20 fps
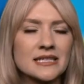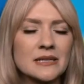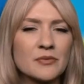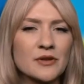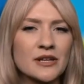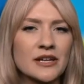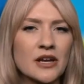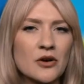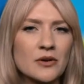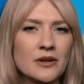
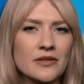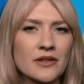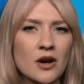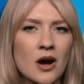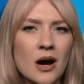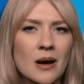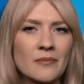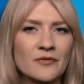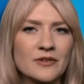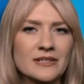Simply go to the
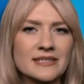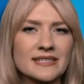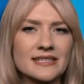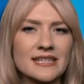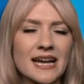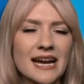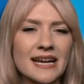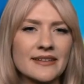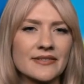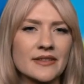conference
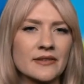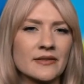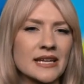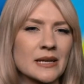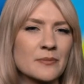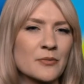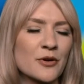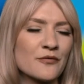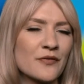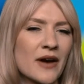site at the
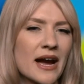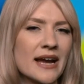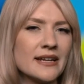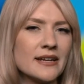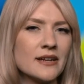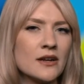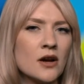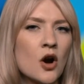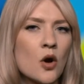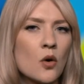link
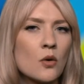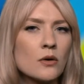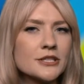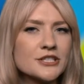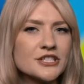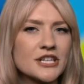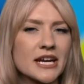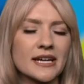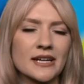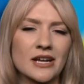provided or
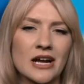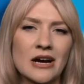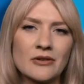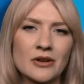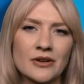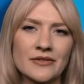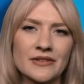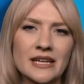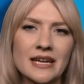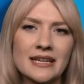check it out
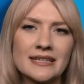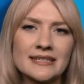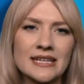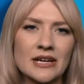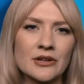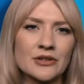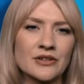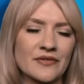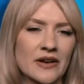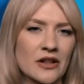on the
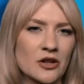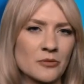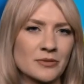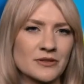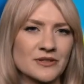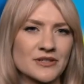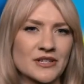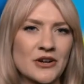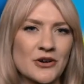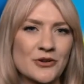Intel
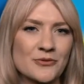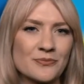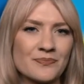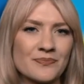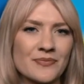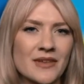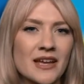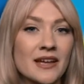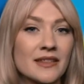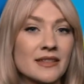Developer Zone.
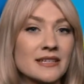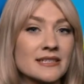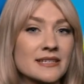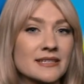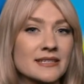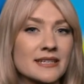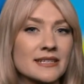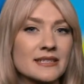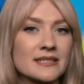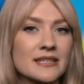This
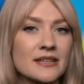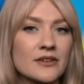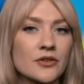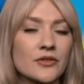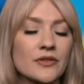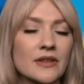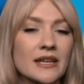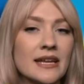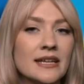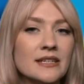is
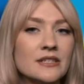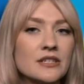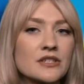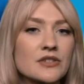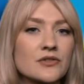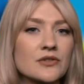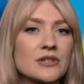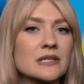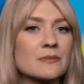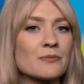considered the
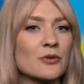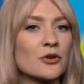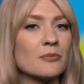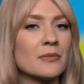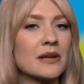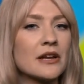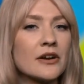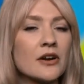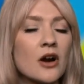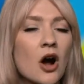industry's
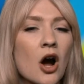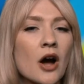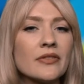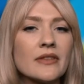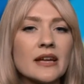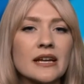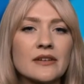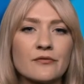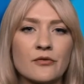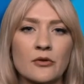premier
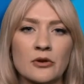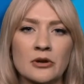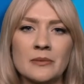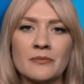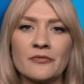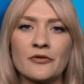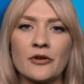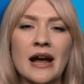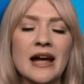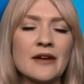online
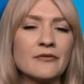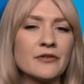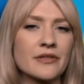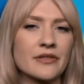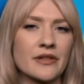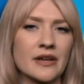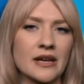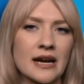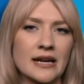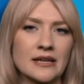forum for
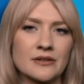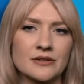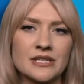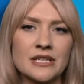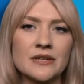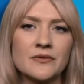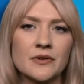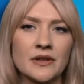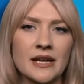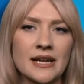everything
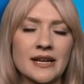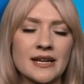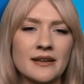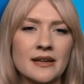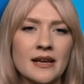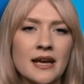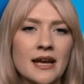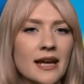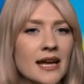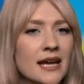IoT
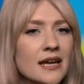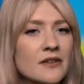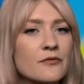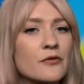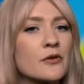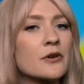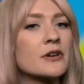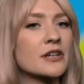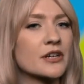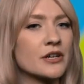related, and
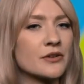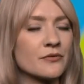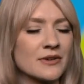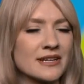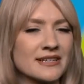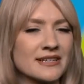for a good